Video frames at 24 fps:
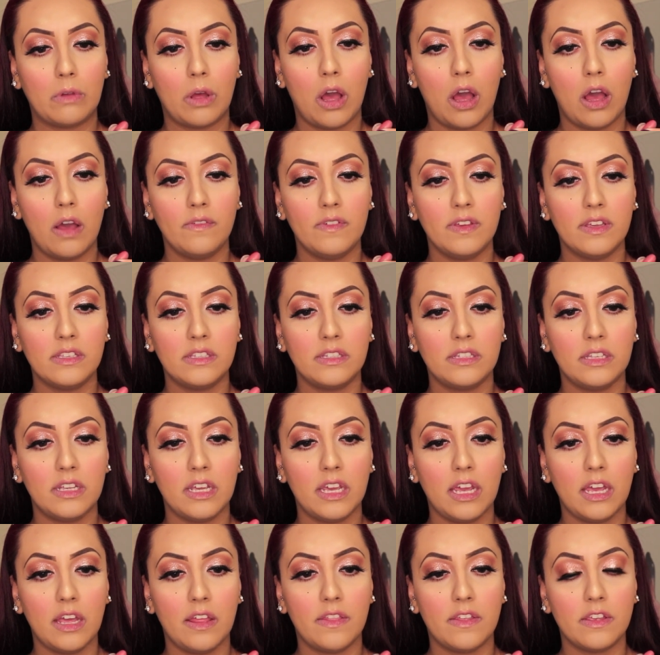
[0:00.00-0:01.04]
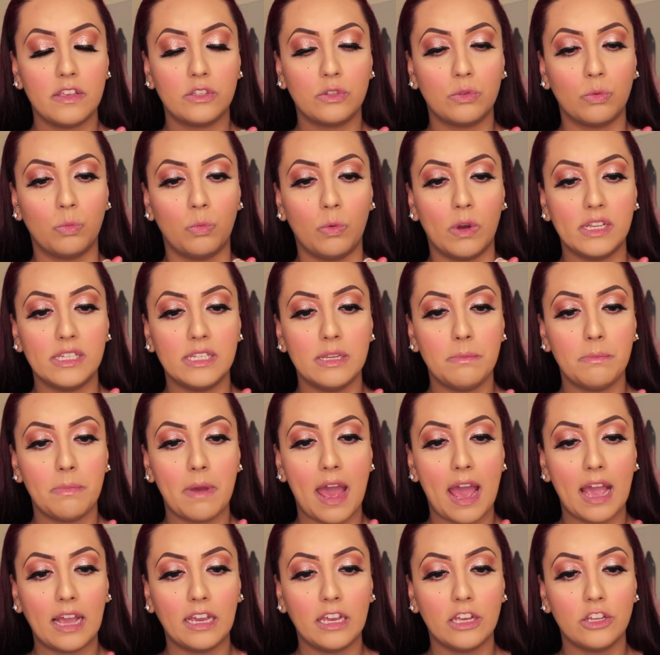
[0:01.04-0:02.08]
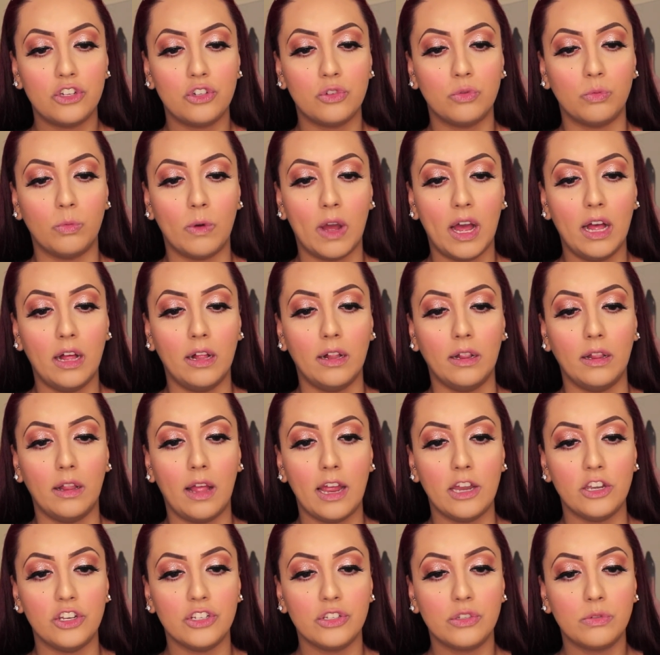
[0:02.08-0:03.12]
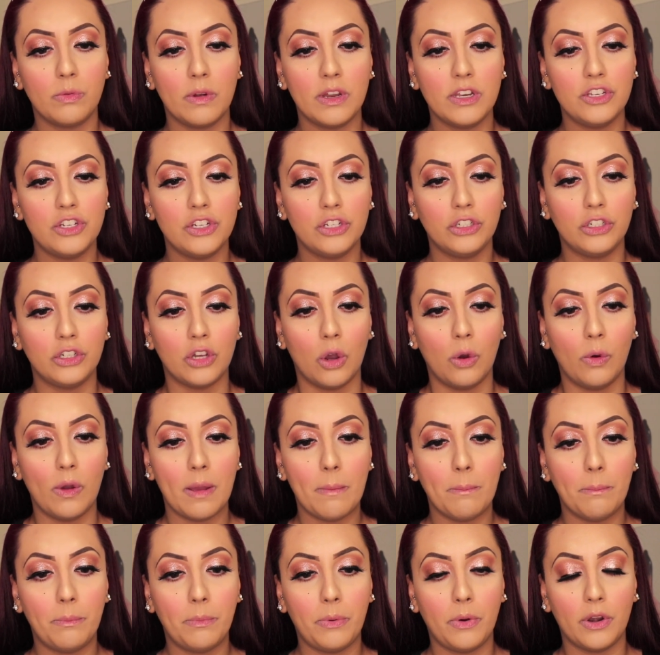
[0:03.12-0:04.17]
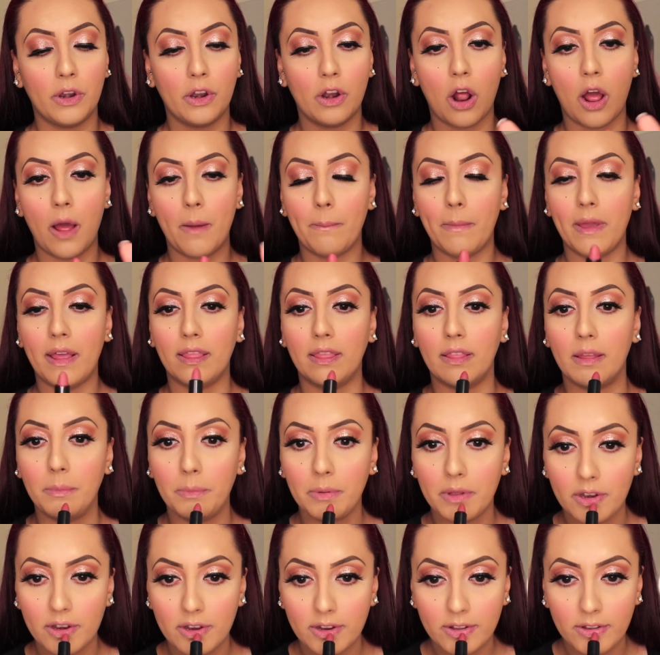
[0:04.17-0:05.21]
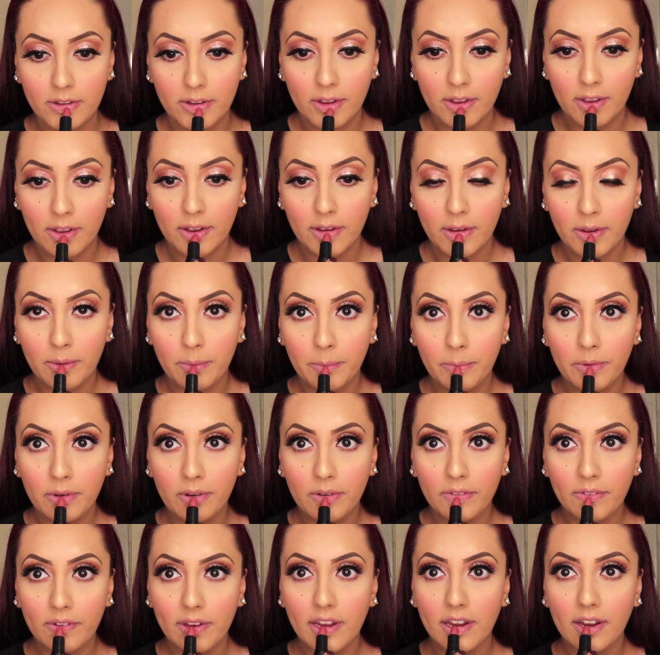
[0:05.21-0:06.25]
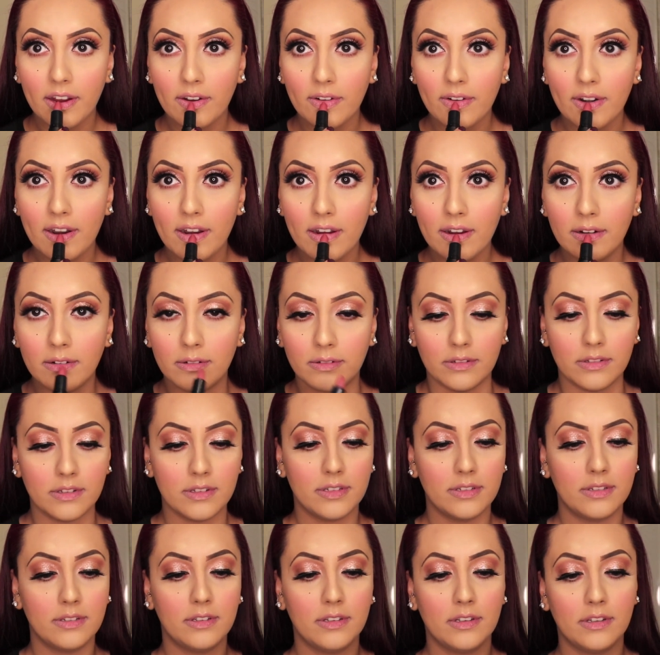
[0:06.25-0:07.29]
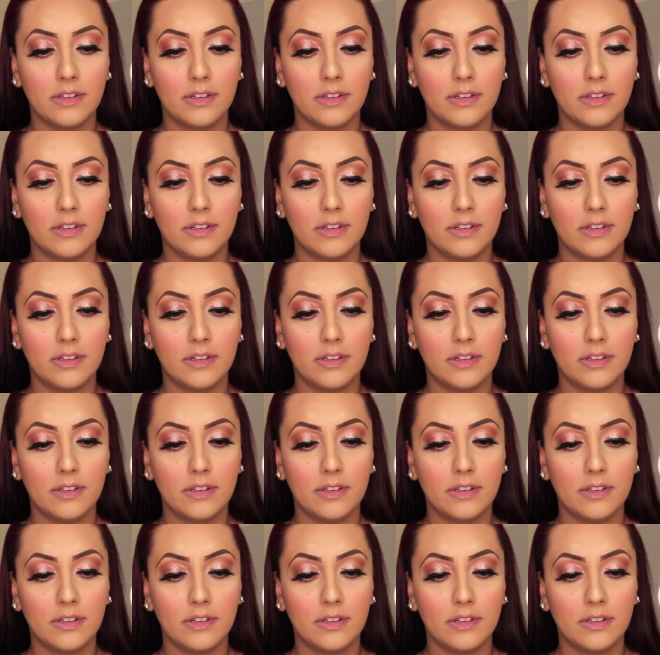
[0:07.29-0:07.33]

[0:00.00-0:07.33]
Obviously, this wasn't packaged well. I just went to go and put it on my lip and it's moving around.